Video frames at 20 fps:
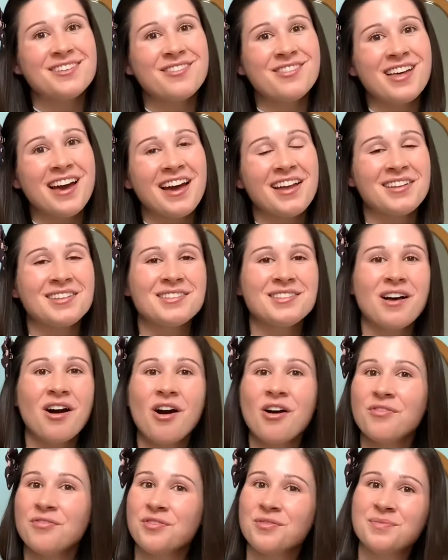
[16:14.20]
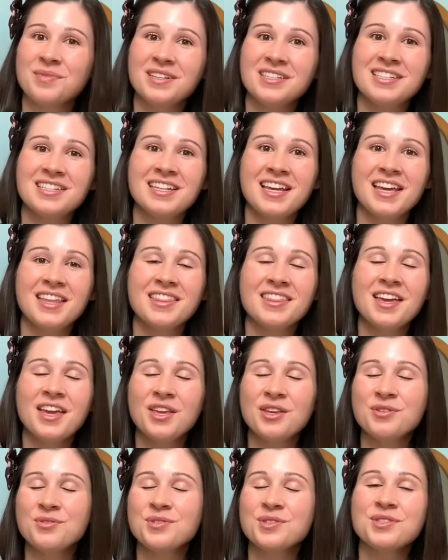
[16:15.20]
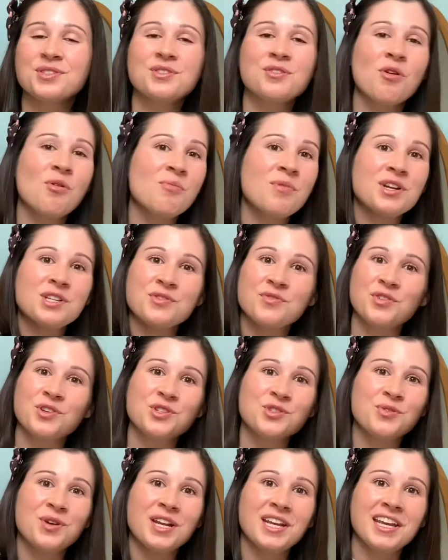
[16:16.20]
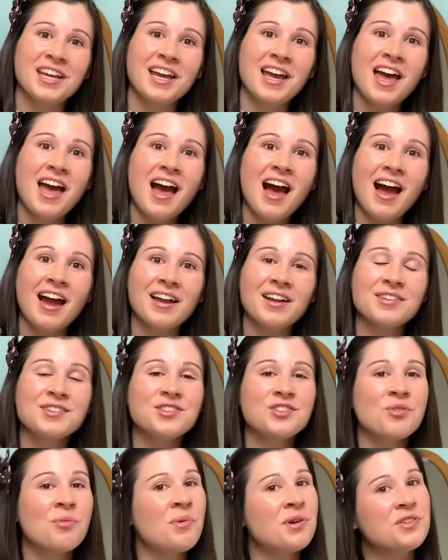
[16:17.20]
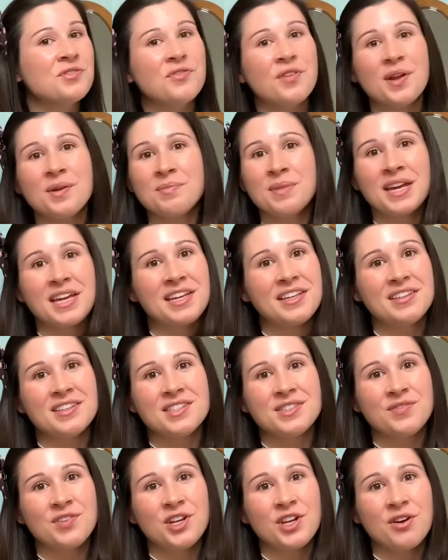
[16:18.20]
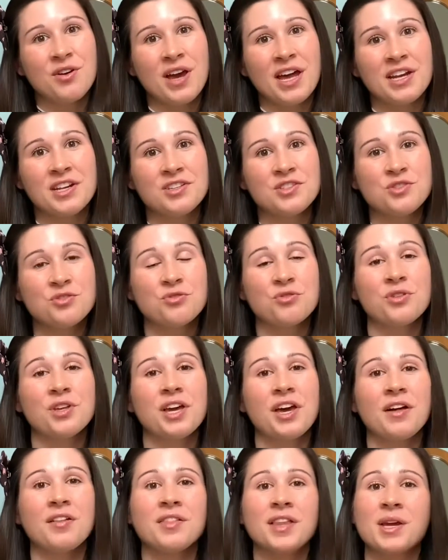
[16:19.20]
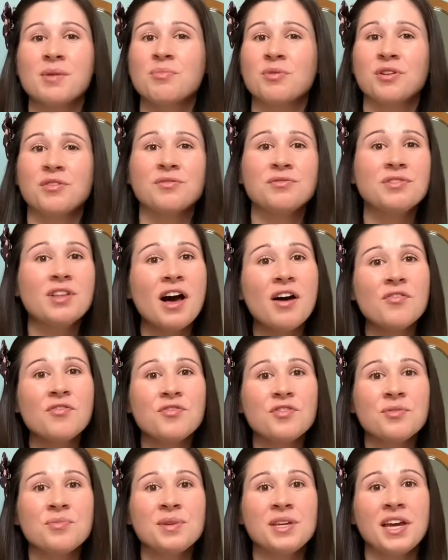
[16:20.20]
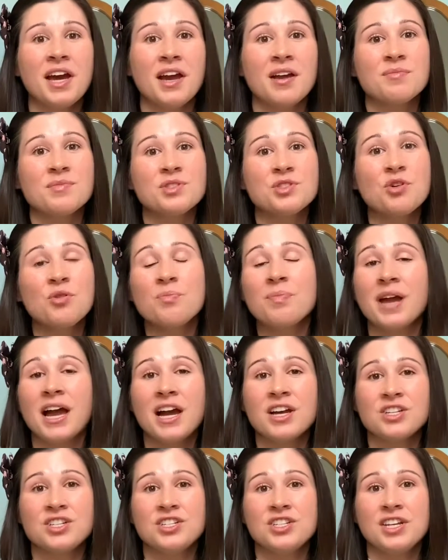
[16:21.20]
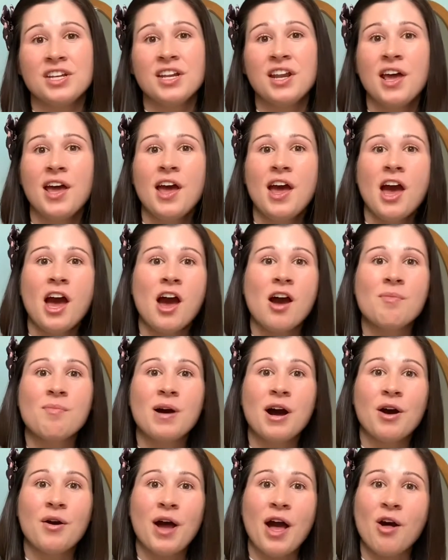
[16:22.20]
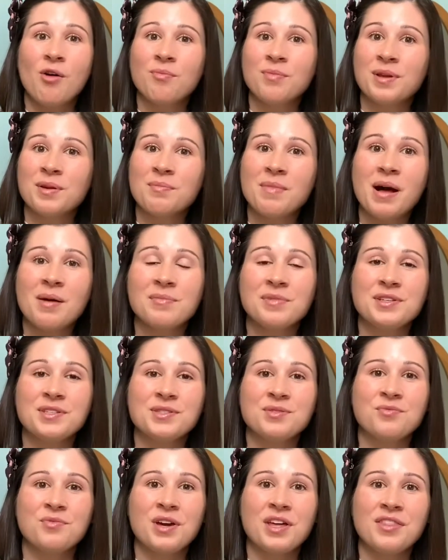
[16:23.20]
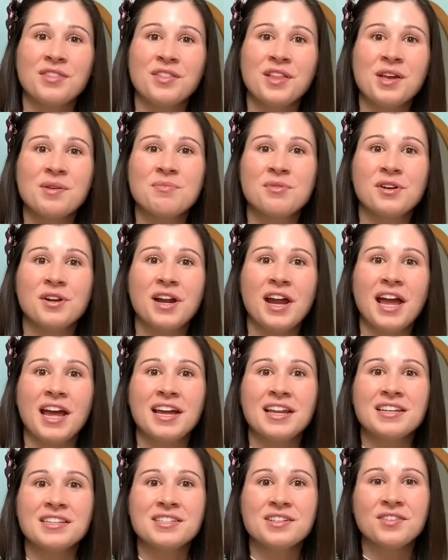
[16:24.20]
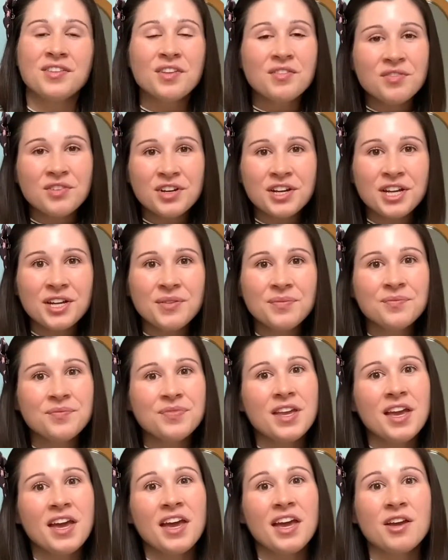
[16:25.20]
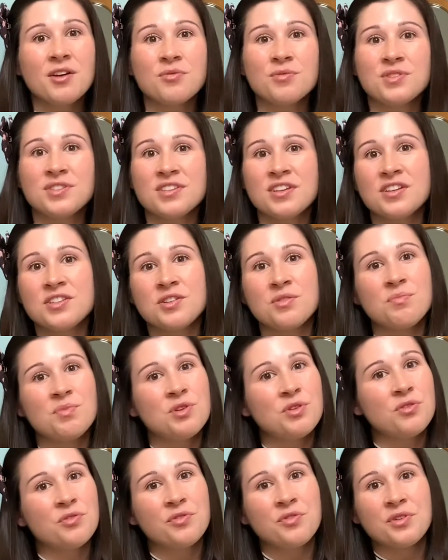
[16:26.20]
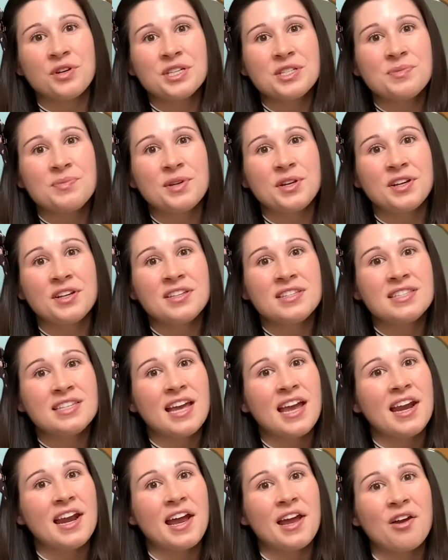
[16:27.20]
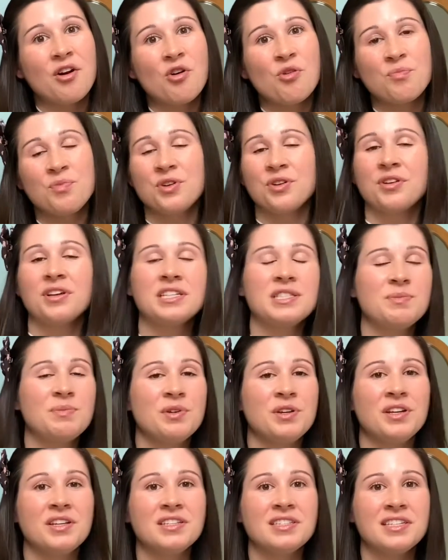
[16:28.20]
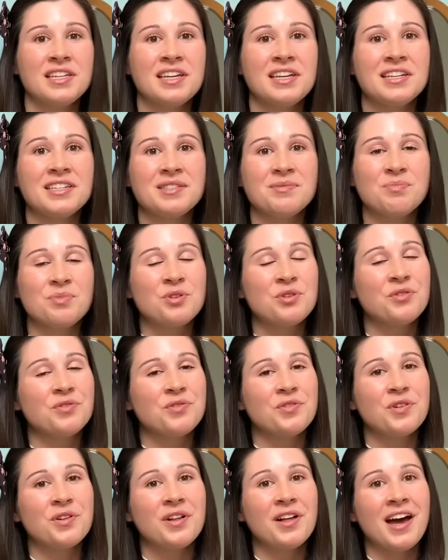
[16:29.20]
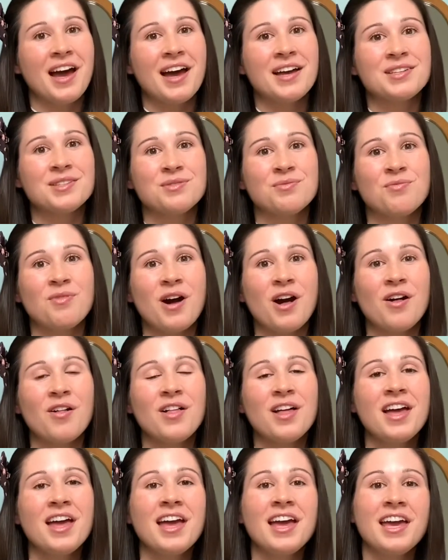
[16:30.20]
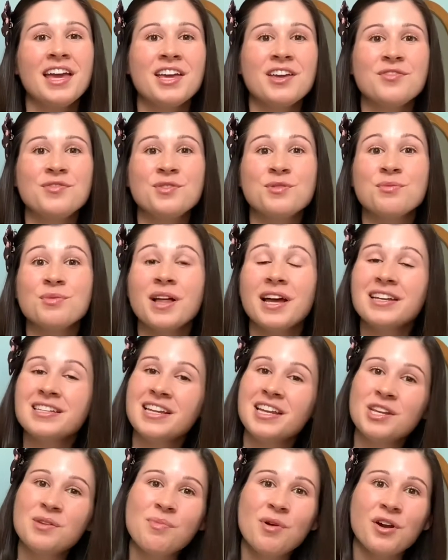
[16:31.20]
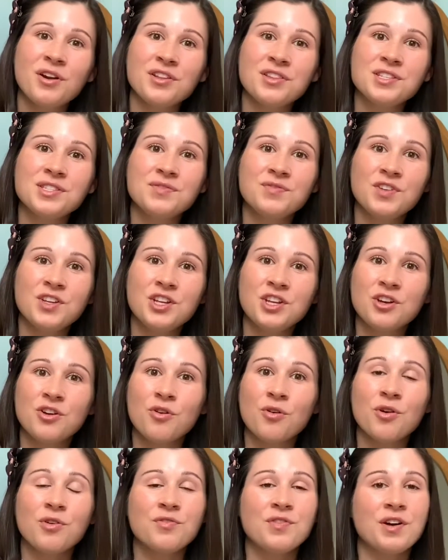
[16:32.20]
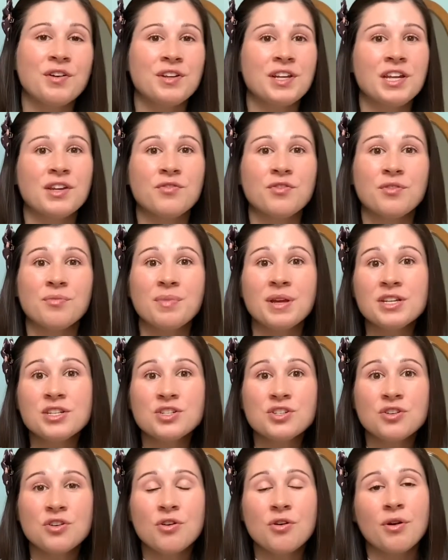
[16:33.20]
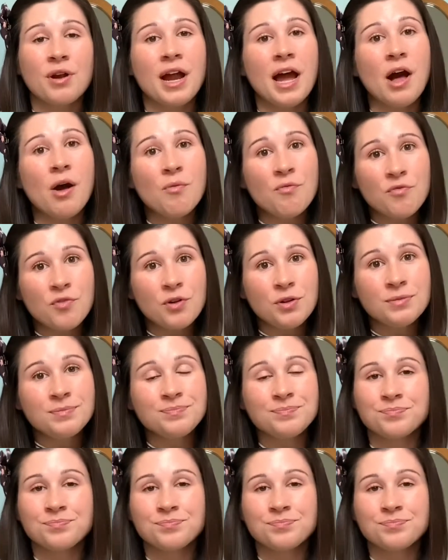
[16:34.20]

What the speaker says: that is all for me today. Thank you so much for joining. I had so much fun making this video, and it is truly a labor of love for me. I'm so passionate about helping mamas with labor and delivery. It was such a beautiful experience, and I hope your experience is beautiful as well. If you liked any part of this video or found it informational or helpful,